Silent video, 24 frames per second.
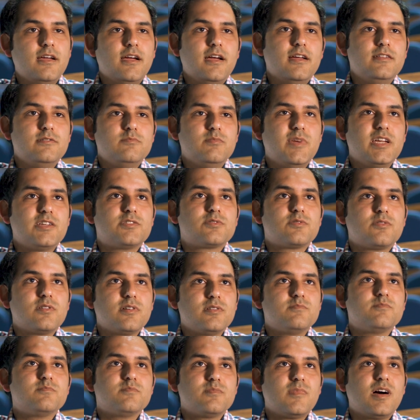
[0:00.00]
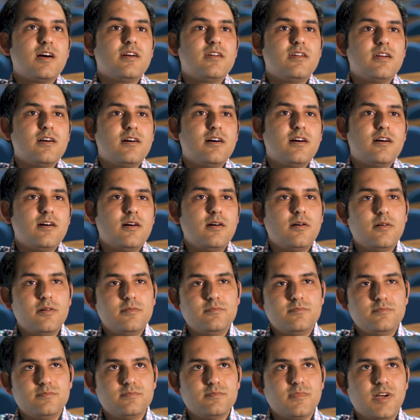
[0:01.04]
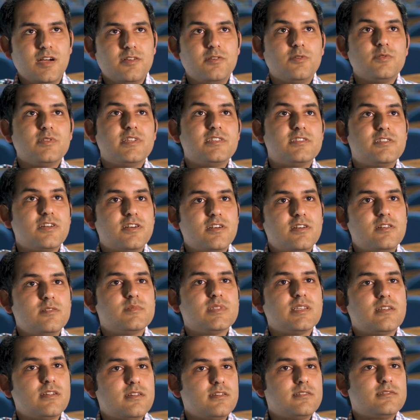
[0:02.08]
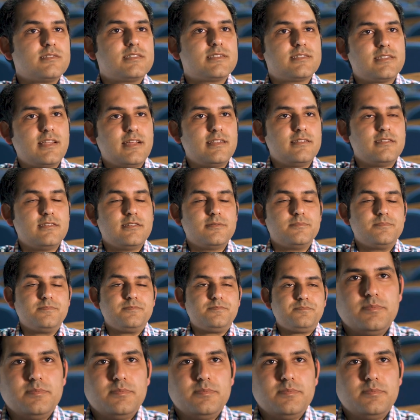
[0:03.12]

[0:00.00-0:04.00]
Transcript: and make sure I know the terms and I understand them.